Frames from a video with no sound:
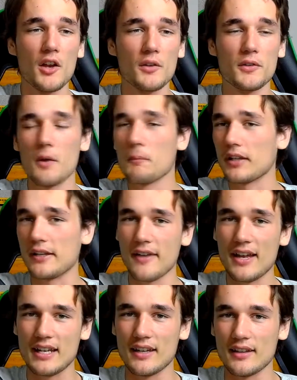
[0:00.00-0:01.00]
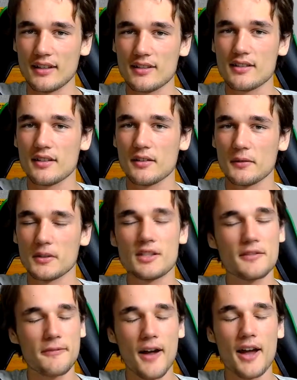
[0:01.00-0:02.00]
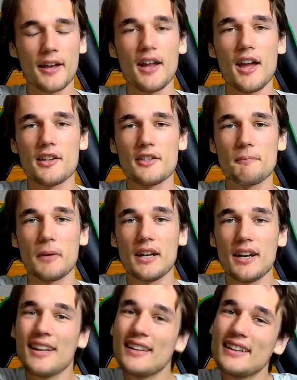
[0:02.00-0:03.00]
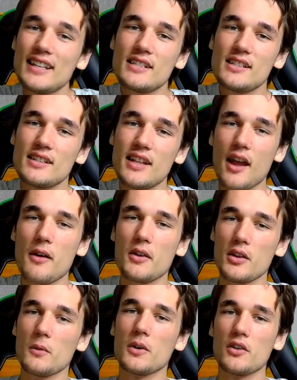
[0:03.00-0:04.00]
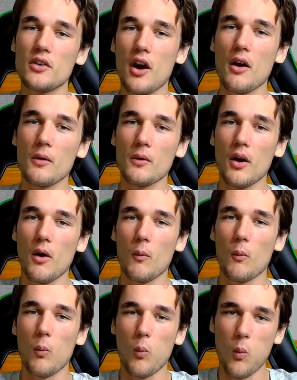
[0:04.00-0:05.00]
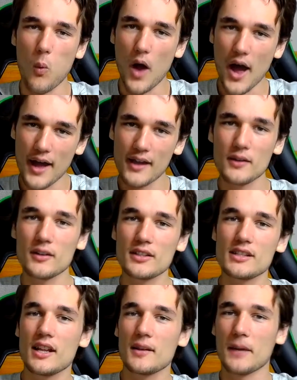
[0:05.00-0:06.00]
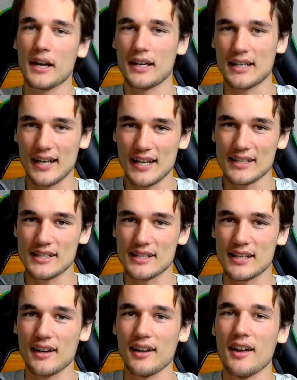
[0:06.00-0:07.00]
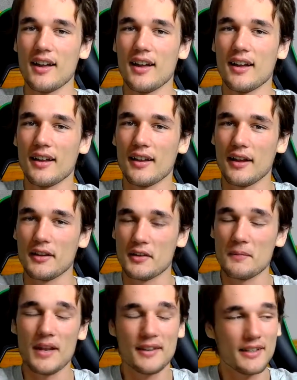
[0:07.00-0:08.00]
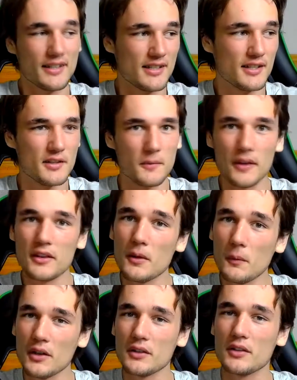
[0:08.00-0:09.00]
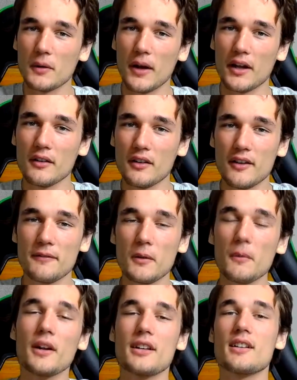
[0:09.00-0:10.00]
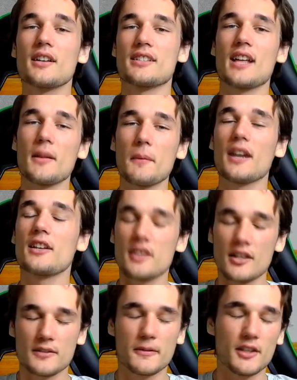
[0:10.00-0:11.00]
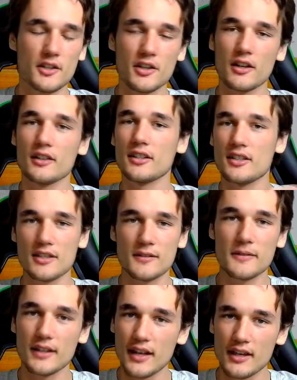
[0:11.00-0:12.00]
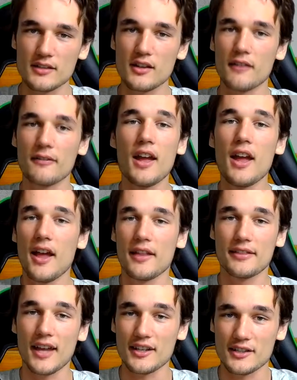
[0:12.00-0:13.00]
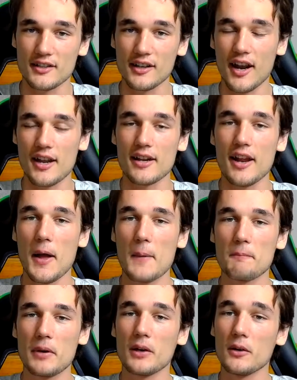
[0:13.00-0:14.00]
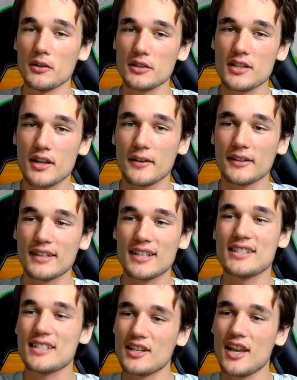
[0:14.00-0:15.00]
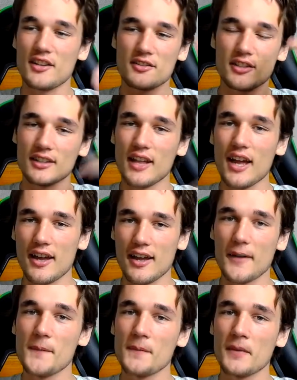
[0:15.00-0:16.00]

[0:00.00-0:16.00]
don't believe any of this, which is fine, but at least now you would know why you're celebrating Easter. You can make that decision whether you want to at all. If you want to celebrate it just for the chocolates, just for the days off, that's great. But also, there's this extra layer